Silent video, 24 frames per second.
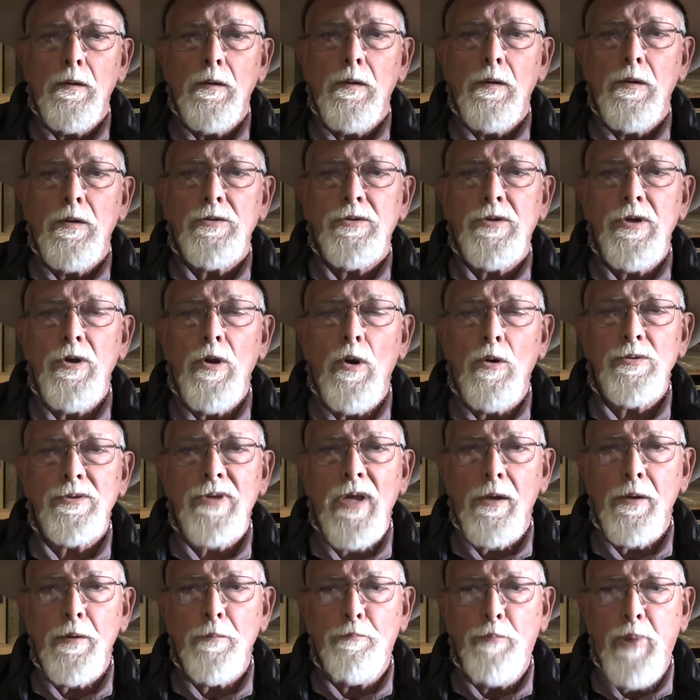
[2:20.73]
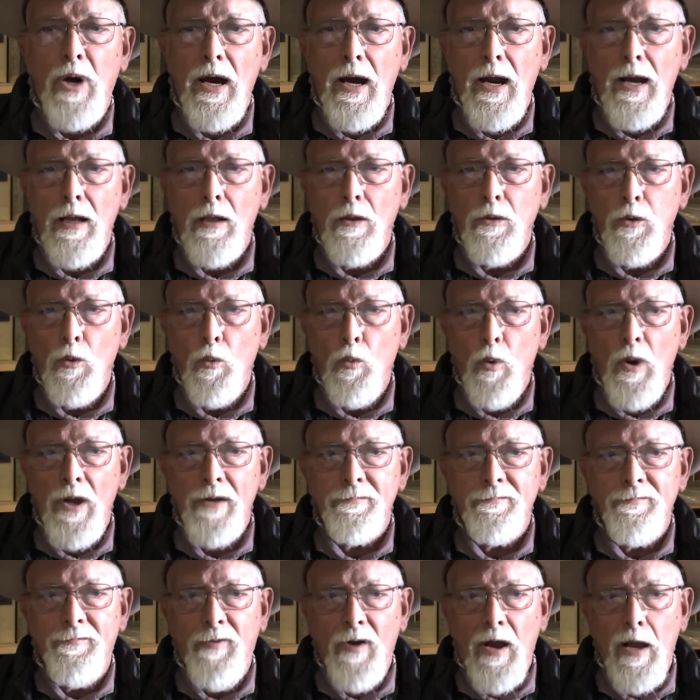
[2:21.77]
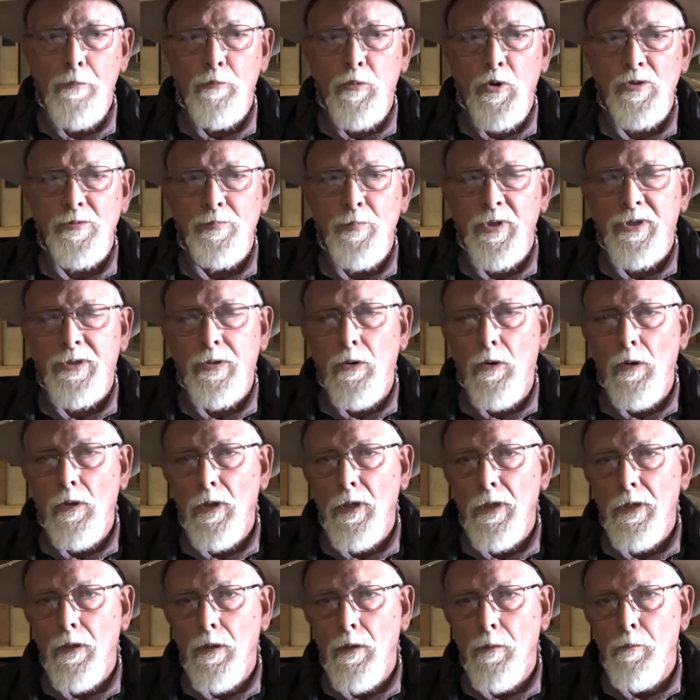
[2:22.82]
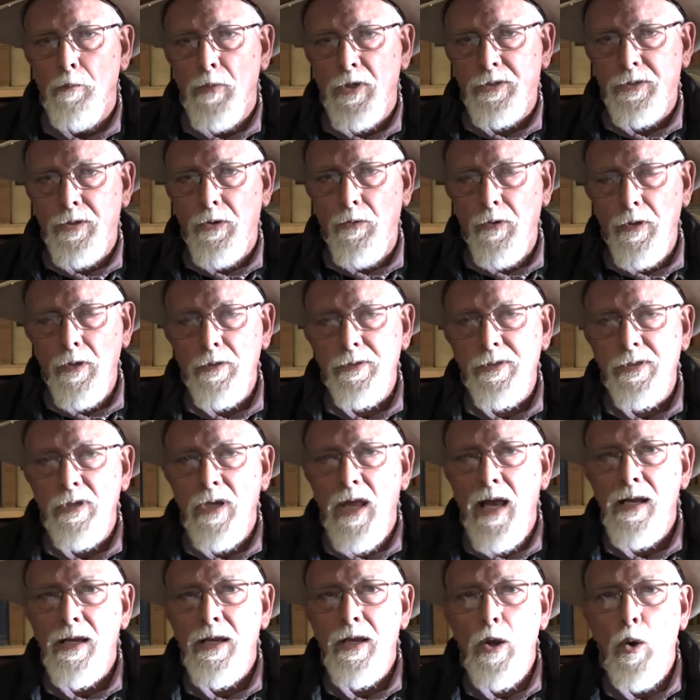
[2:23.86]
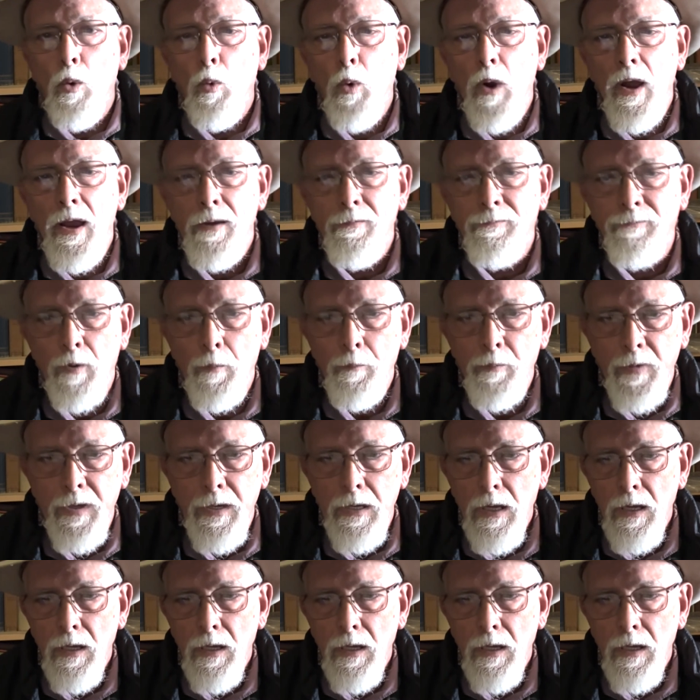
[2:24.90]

She knows how to pile the wet, fibrous material slightly away from the